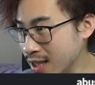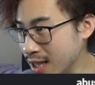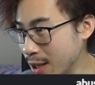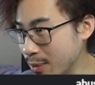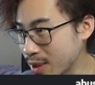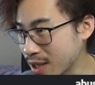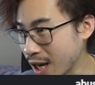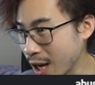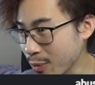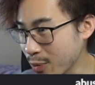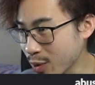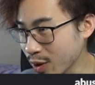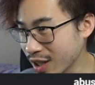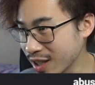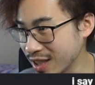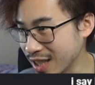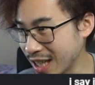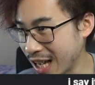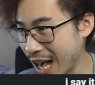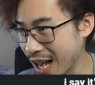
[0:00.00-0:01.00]
His name is Hyper
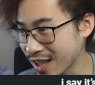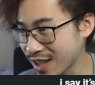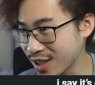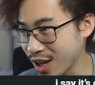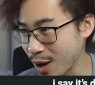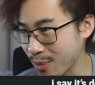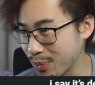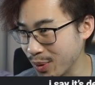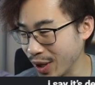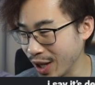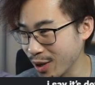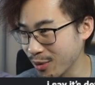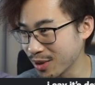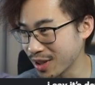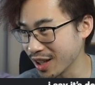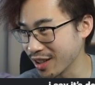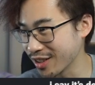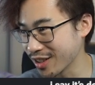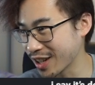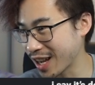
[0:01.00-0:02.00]
because he can't stop playing with
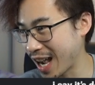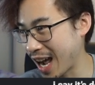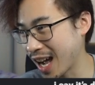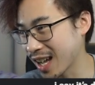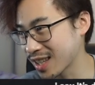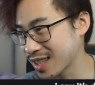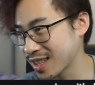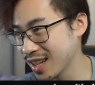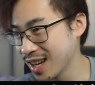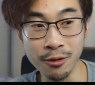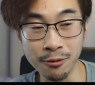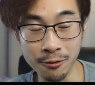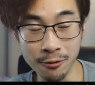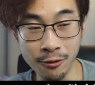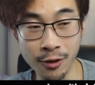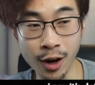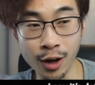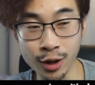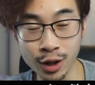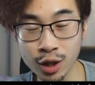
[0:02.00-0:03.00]
other cats.
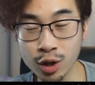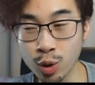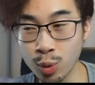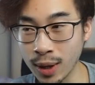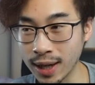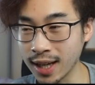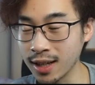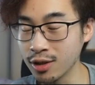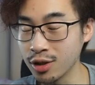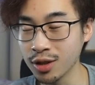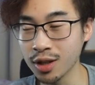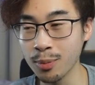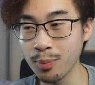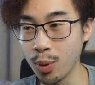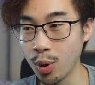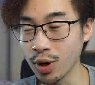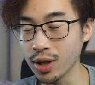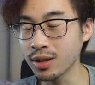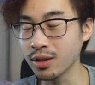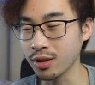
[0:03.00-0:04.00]
Very quick and to the
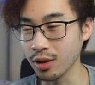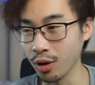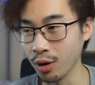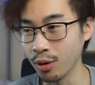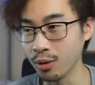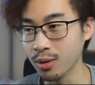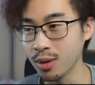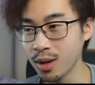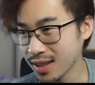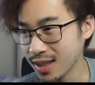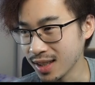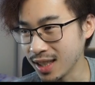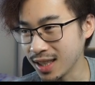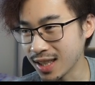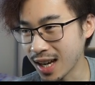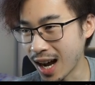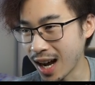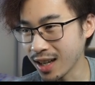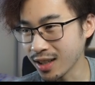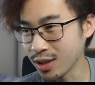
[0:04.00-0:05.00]
point, though. He's
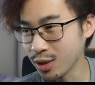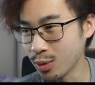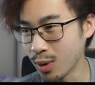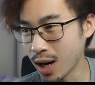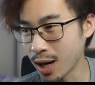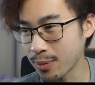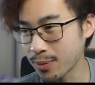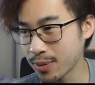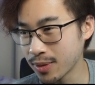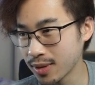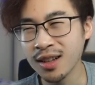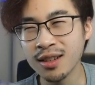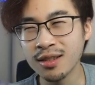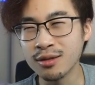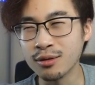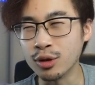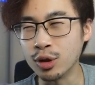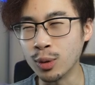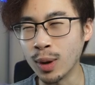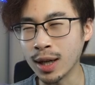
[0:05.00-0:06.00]
eyeing you up.
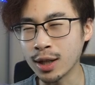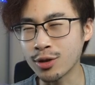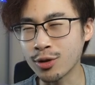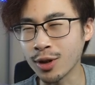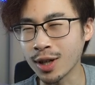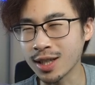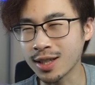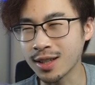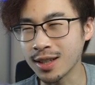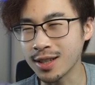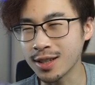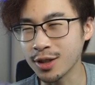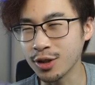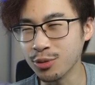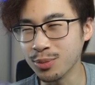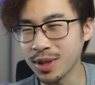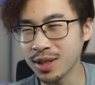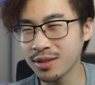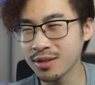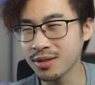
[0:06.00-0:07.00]
Do I trust this
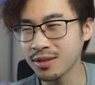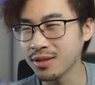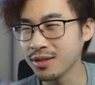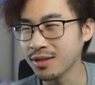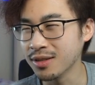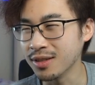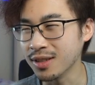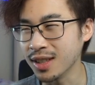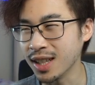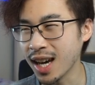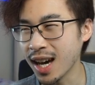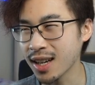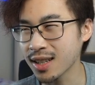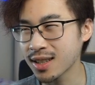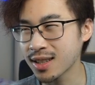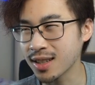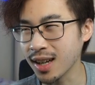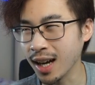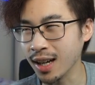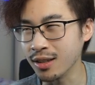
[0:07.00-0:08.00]
human?
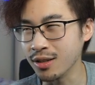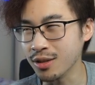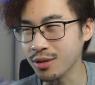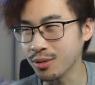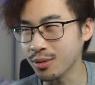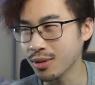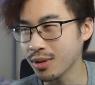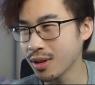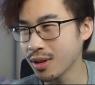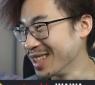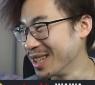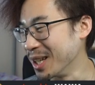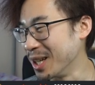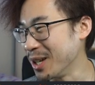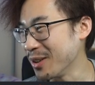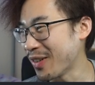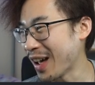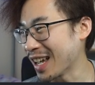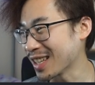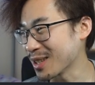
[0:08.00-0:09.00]
Yes, I do.
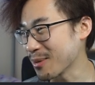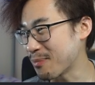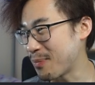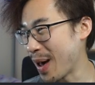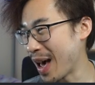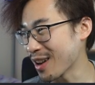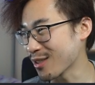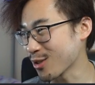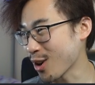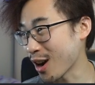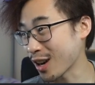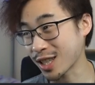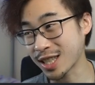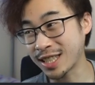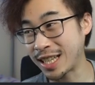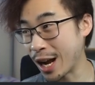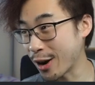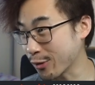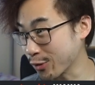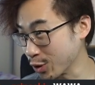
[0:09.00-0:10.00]
Liv has a pet rock,
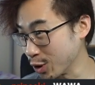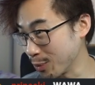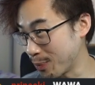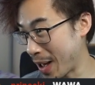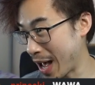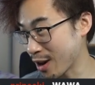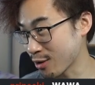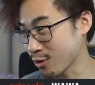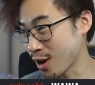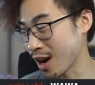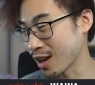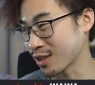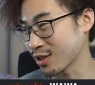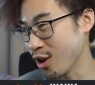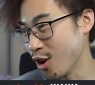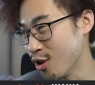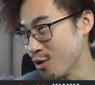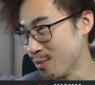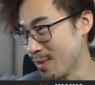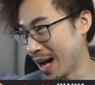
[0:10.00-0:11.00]
several pet rocks.
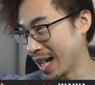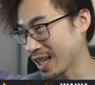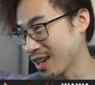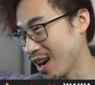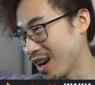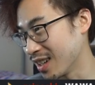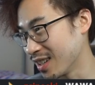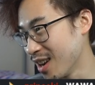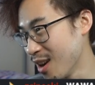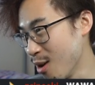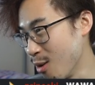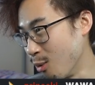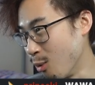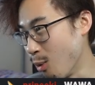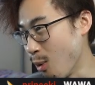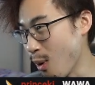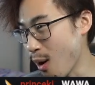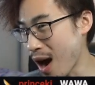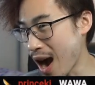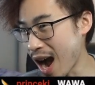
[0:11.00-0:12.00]
Oh my god.
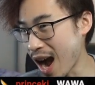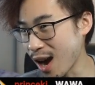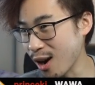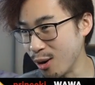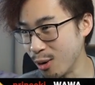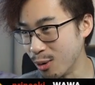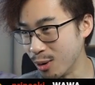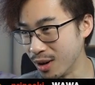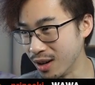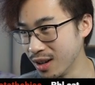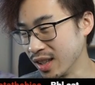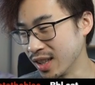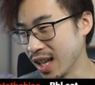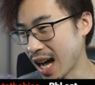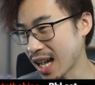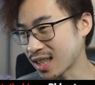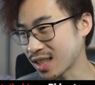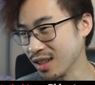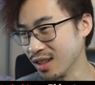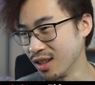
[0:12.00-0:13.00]
Wow.
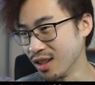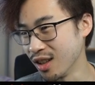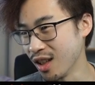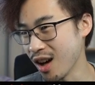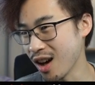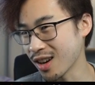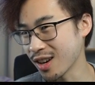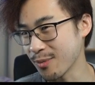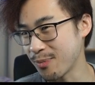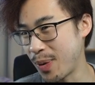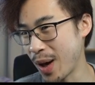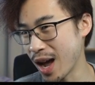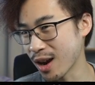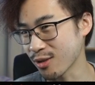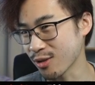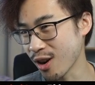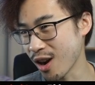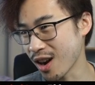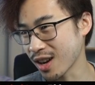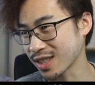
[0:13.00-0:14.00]
That's a lot of pet
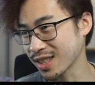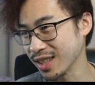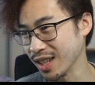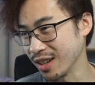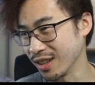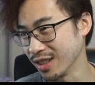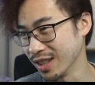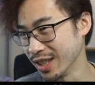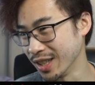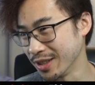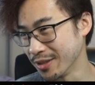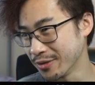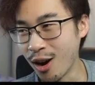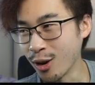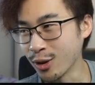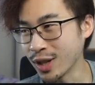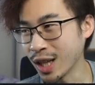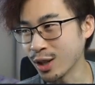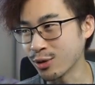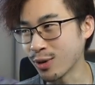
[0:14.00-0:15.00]
rocks there, Liv.
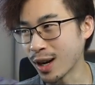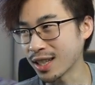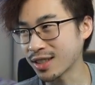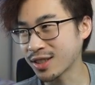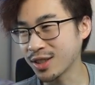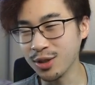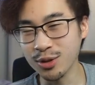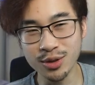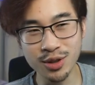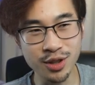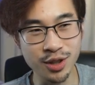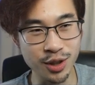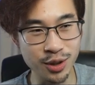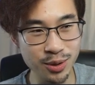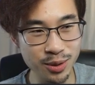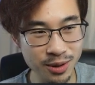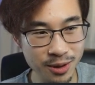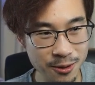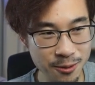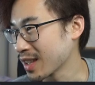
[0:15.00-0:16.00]
Are they rescues
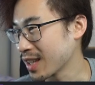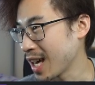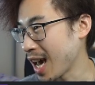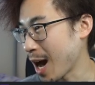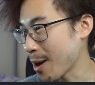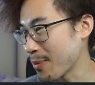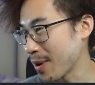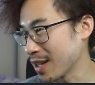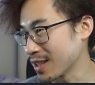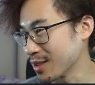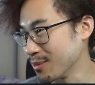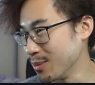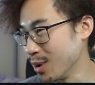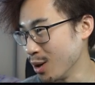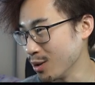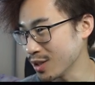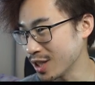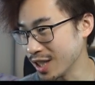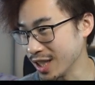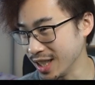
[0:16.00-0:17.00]
too? Cap has a
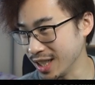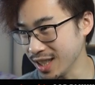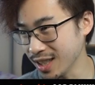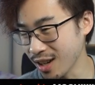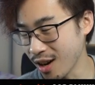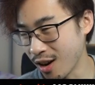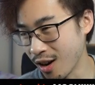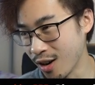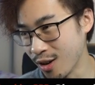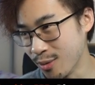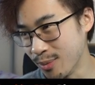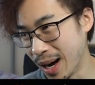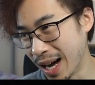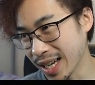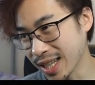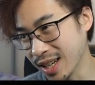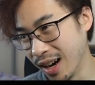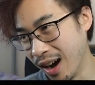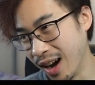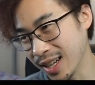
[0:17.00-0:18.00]
mochi. Oh my
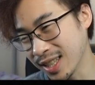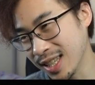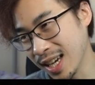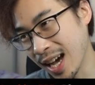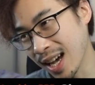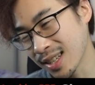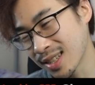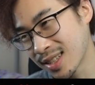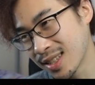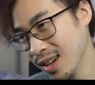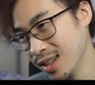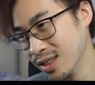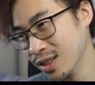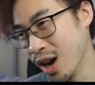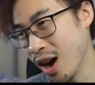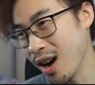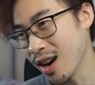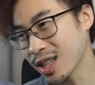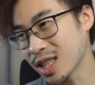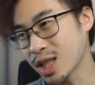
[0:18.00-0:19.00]
god, yes.
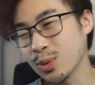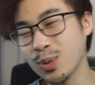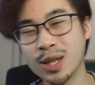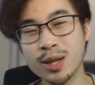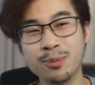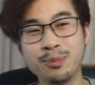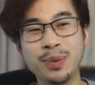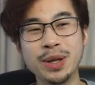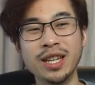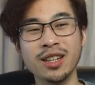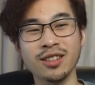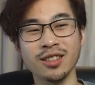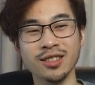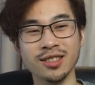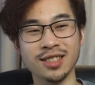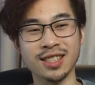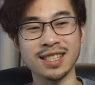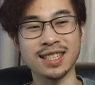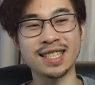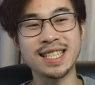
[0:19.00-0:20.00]
Dogs with beards.